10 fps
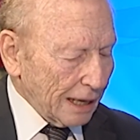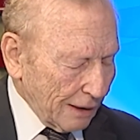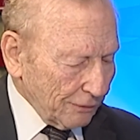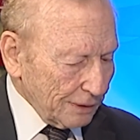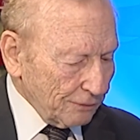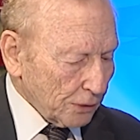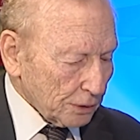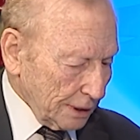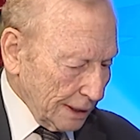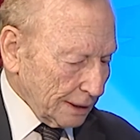after
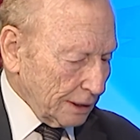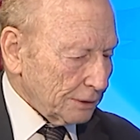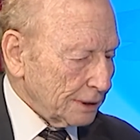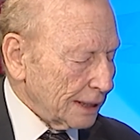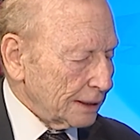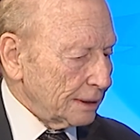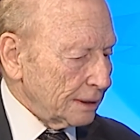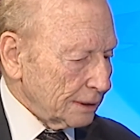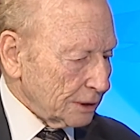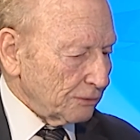39
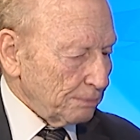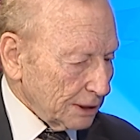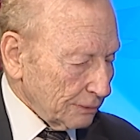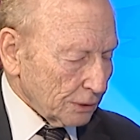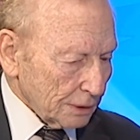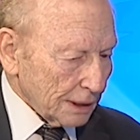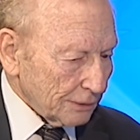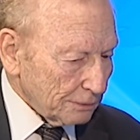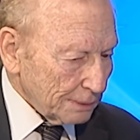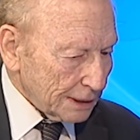years of peace, 49
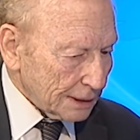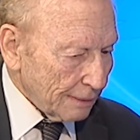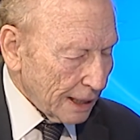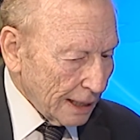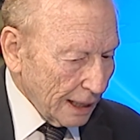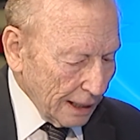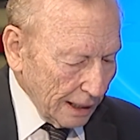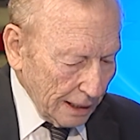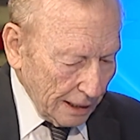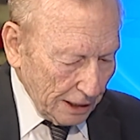years of peace,
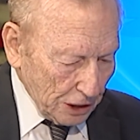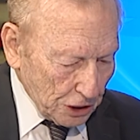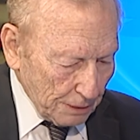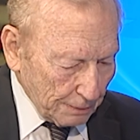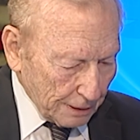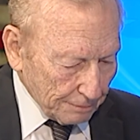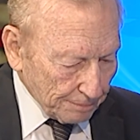Egypt,